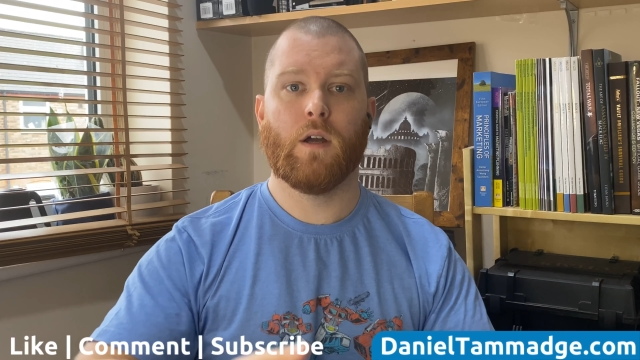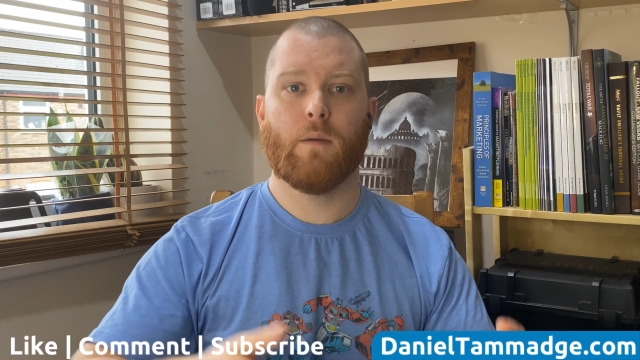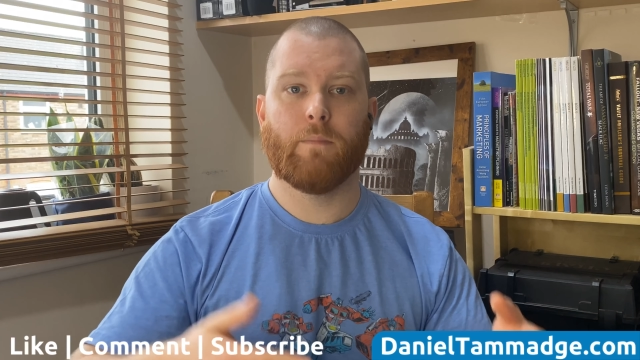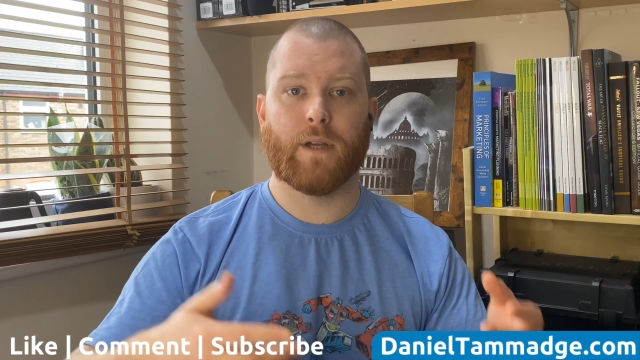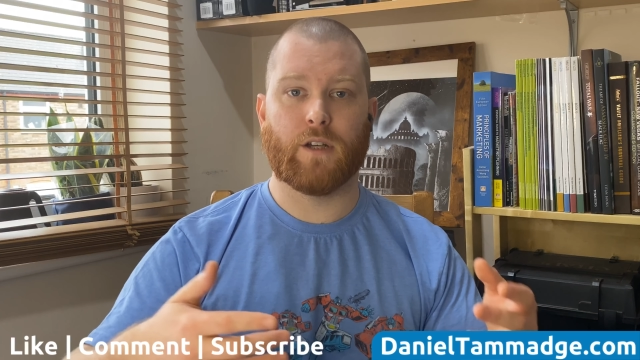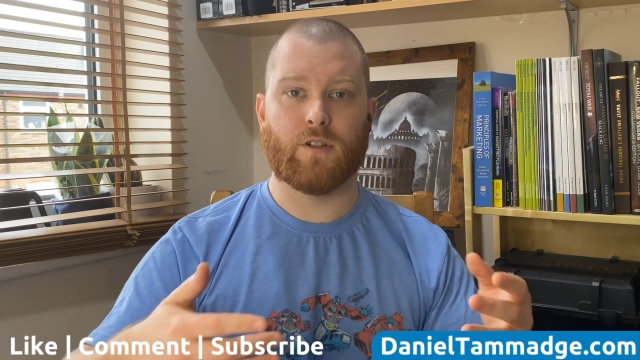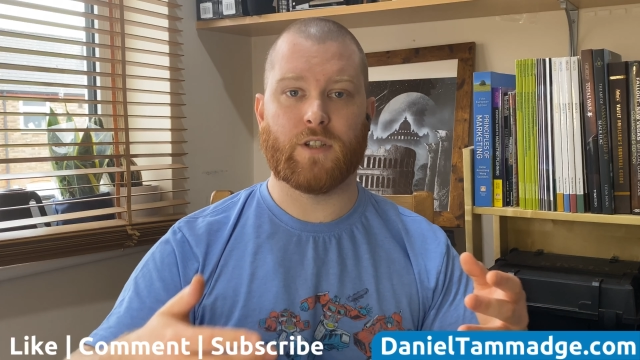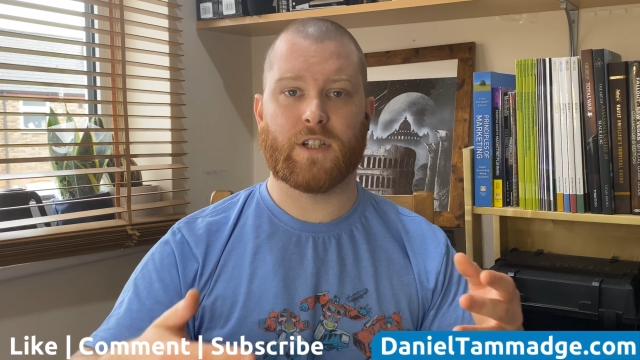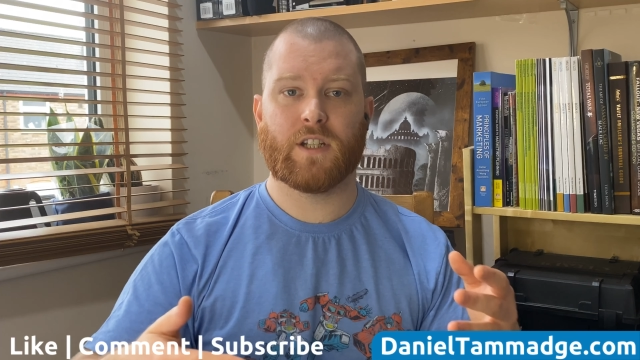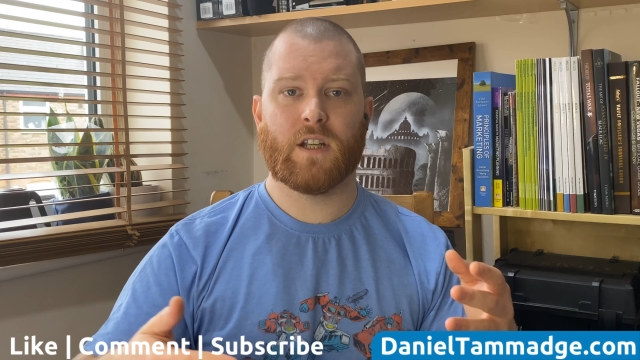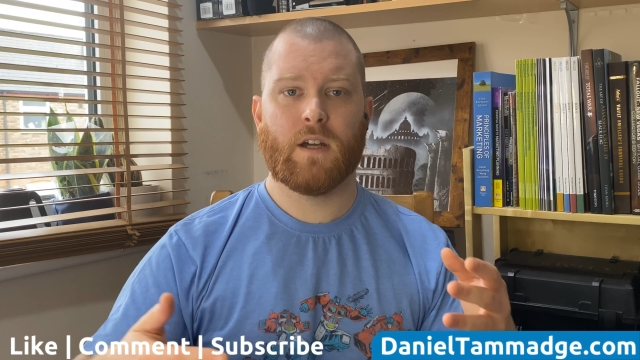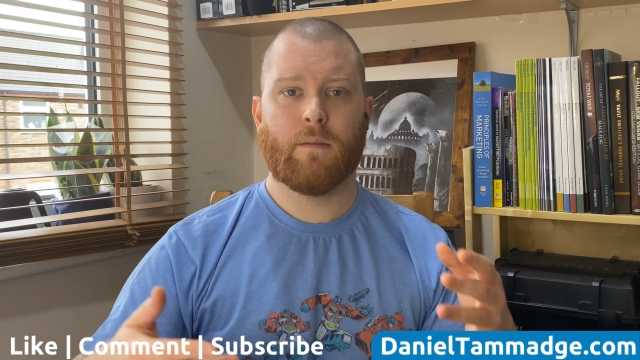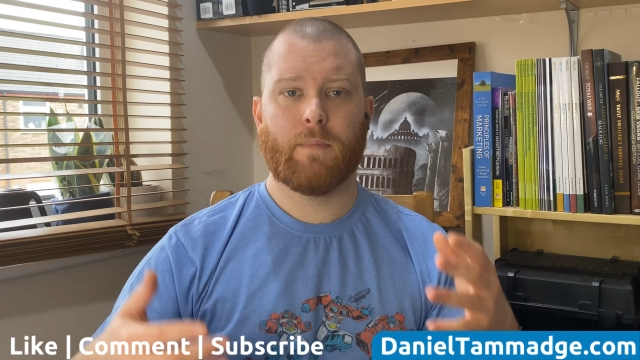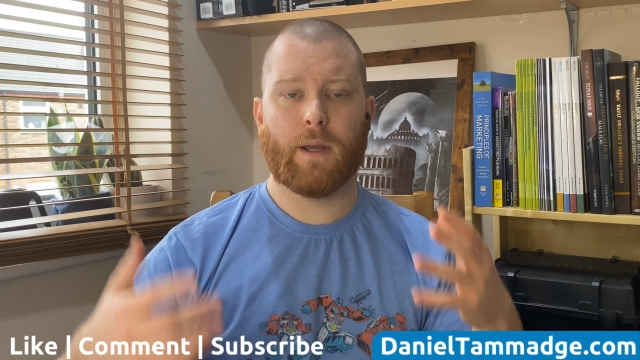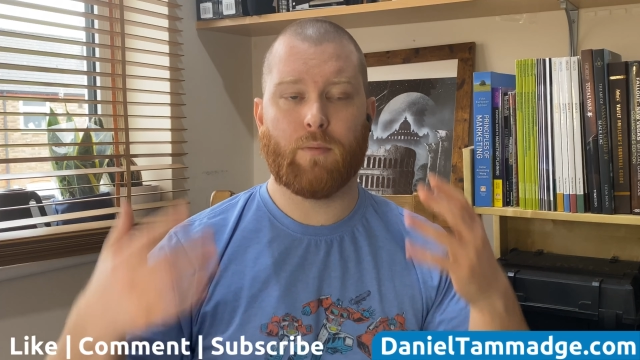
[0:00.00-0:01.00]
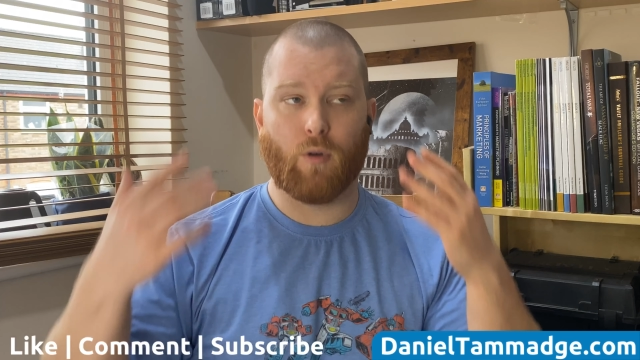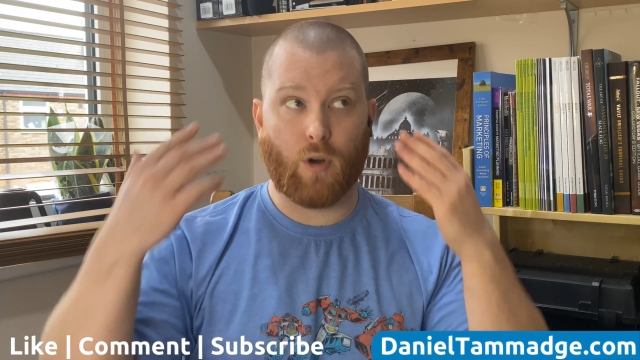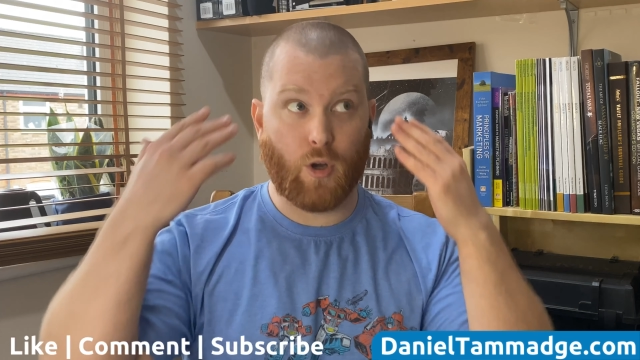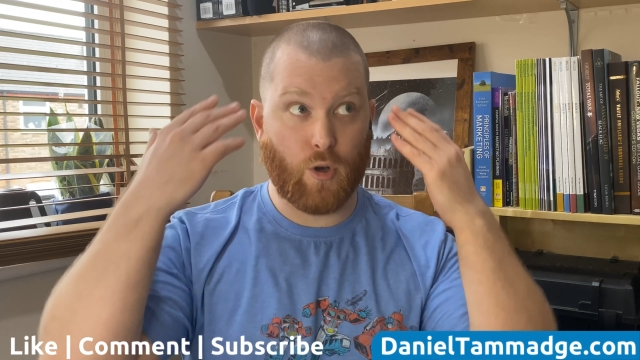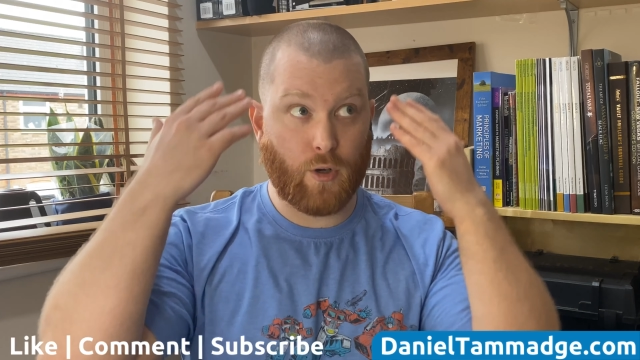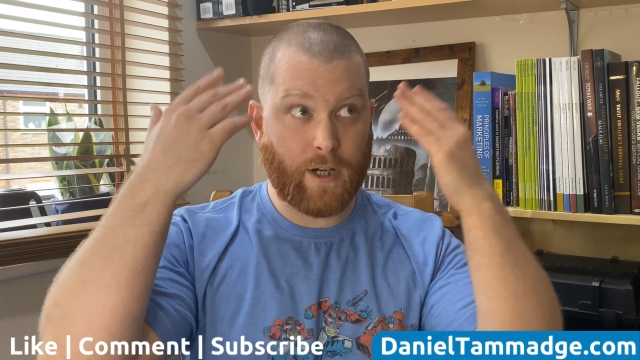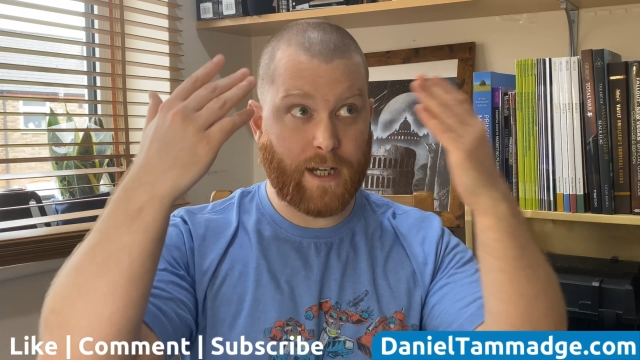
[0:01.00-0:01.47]
because people are
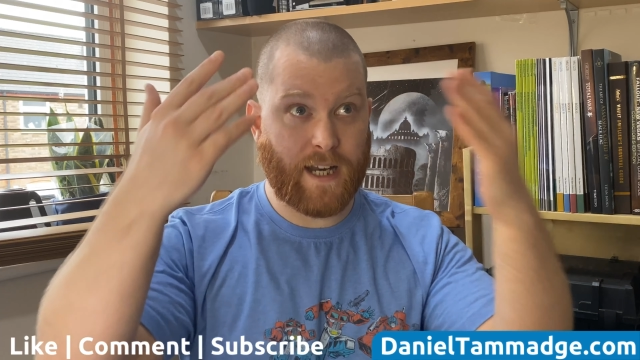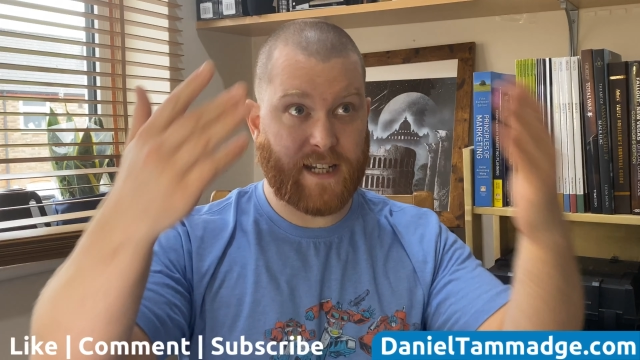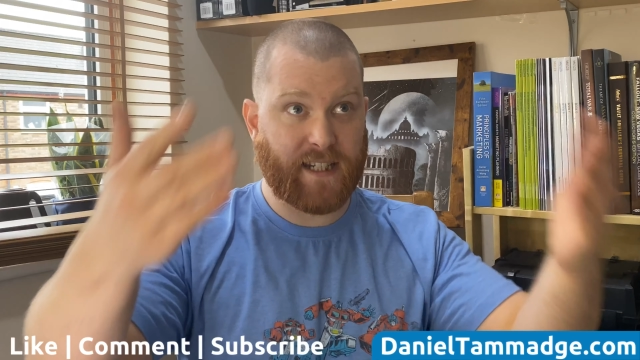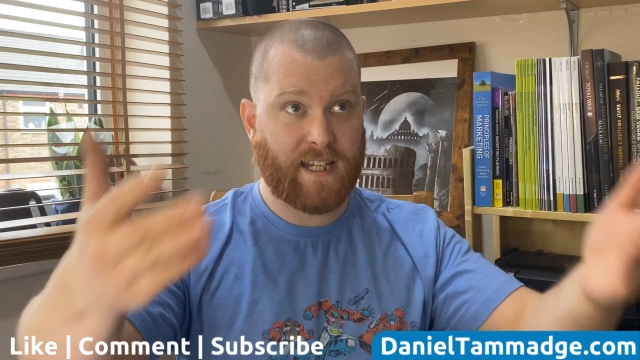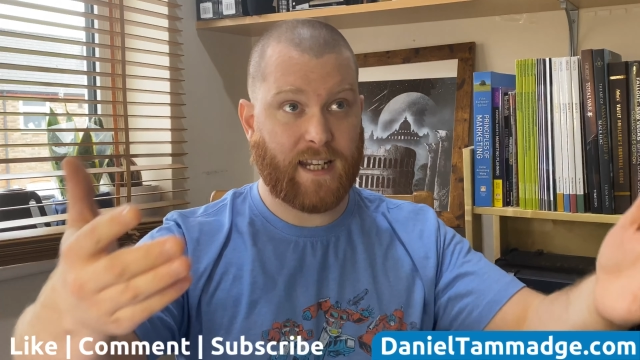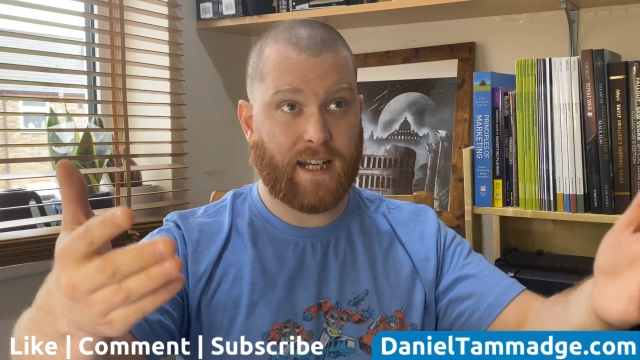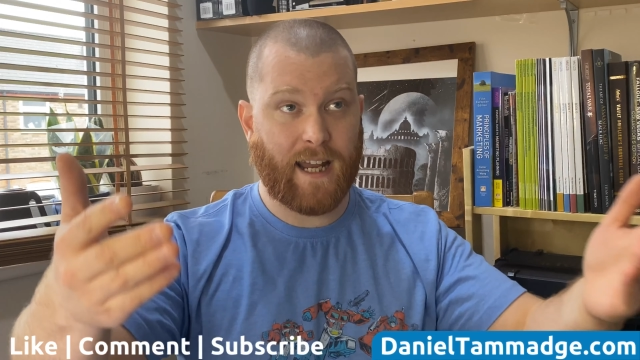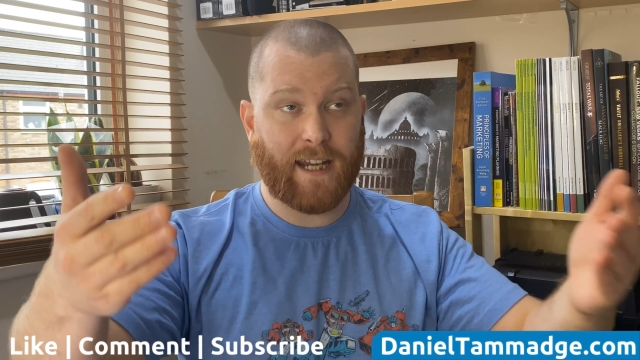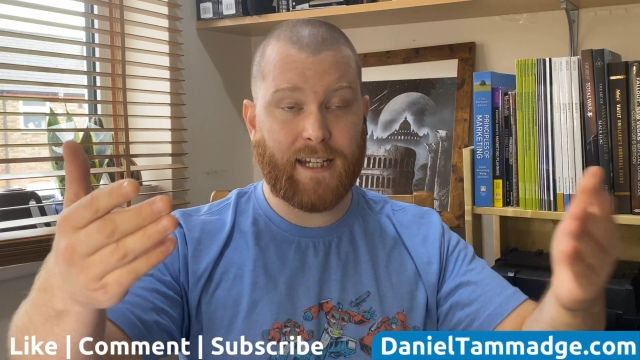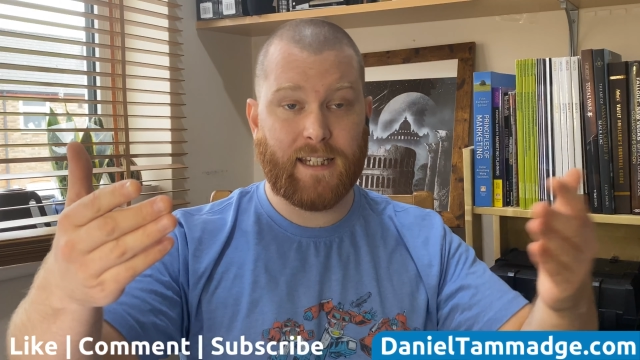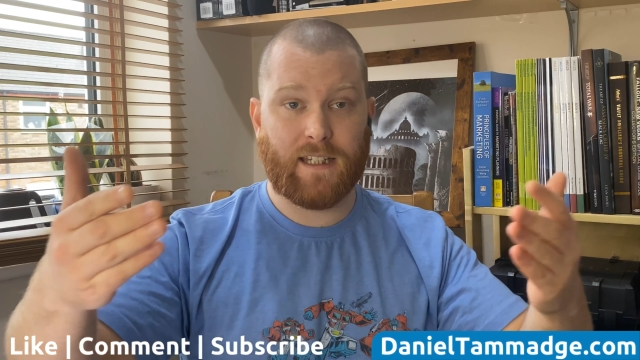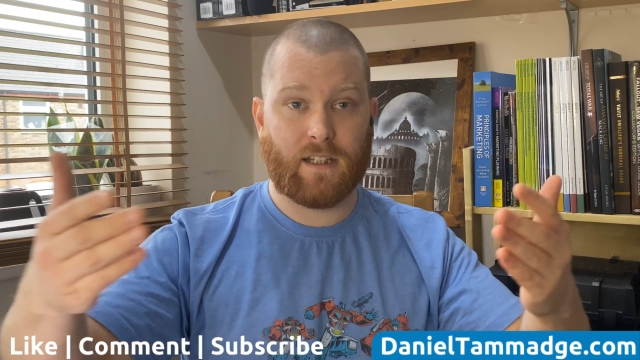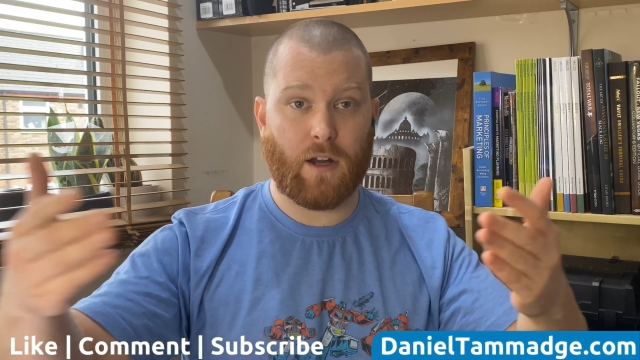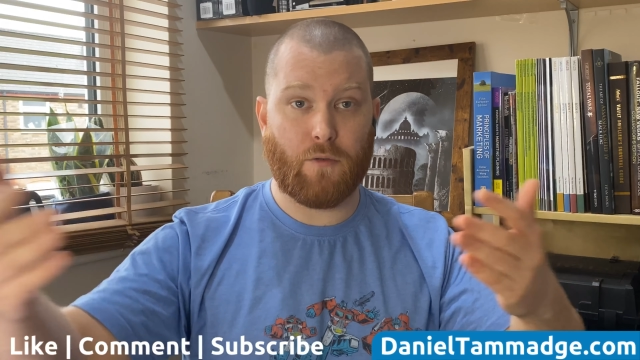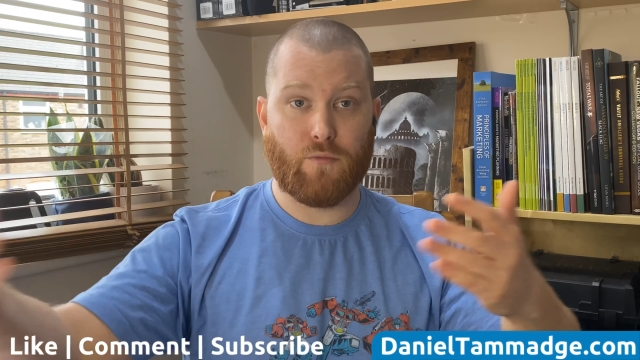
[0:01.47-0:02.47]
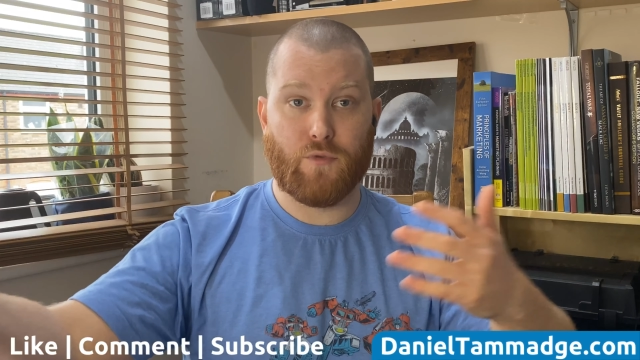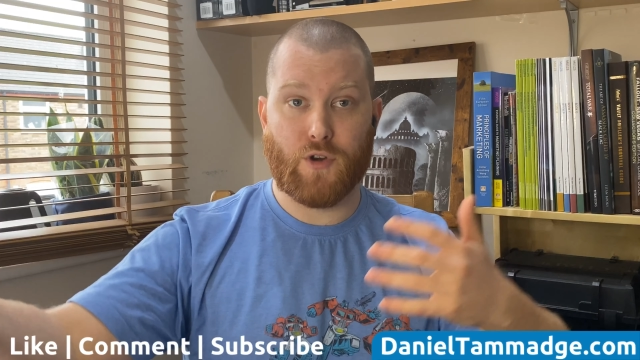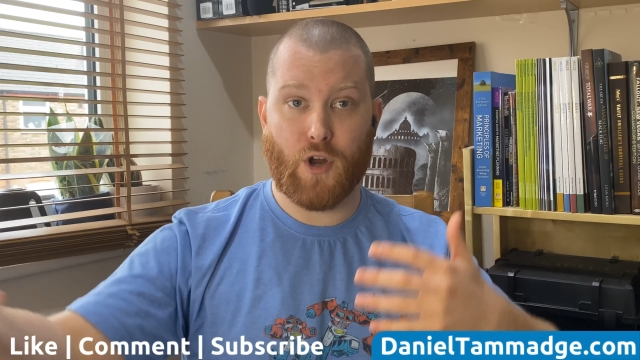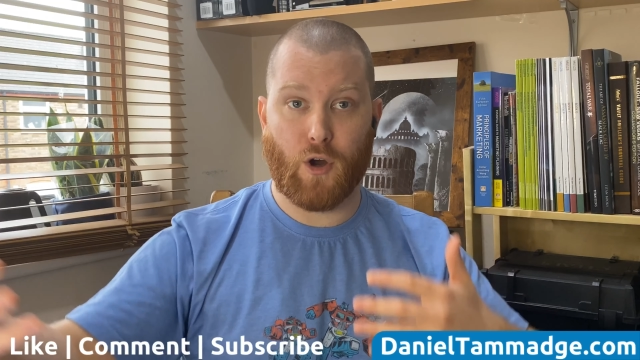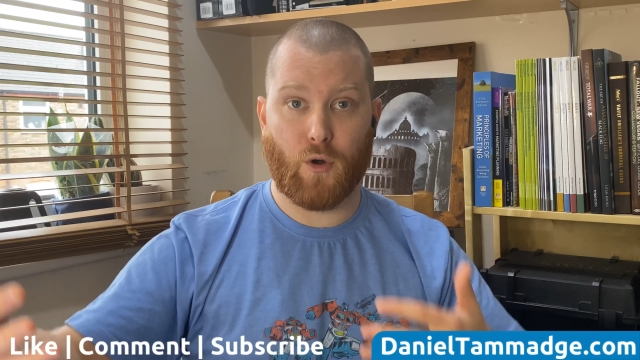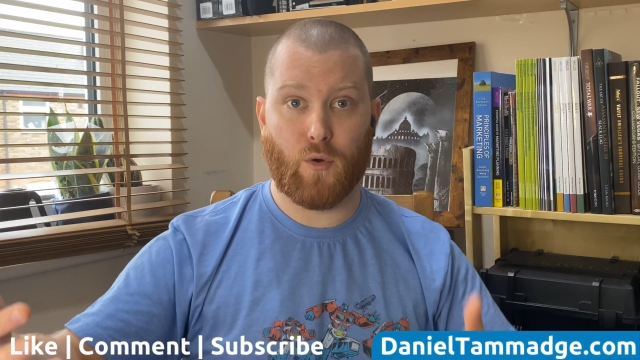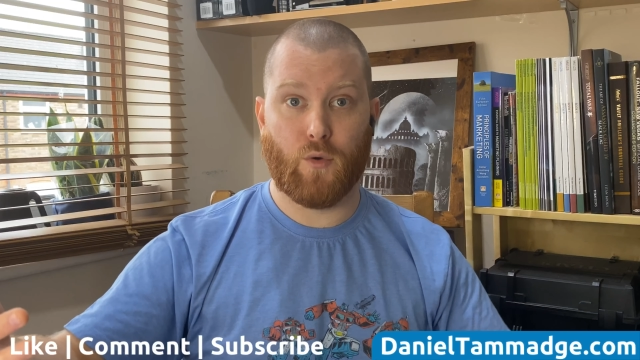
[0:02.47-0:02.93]
looking at it, they don't
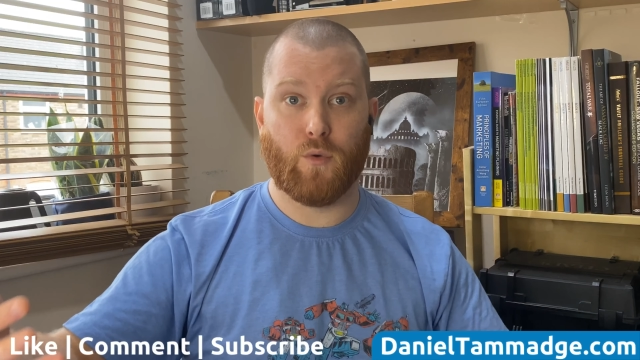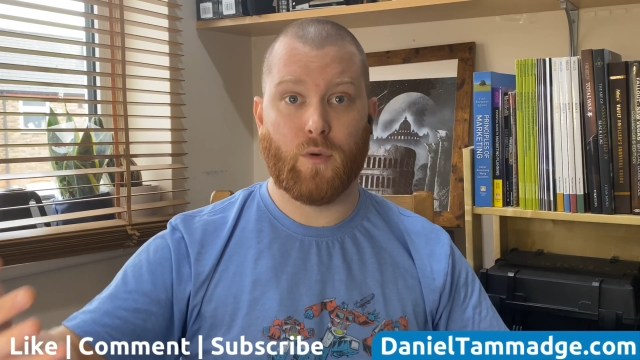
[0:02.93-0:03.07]
know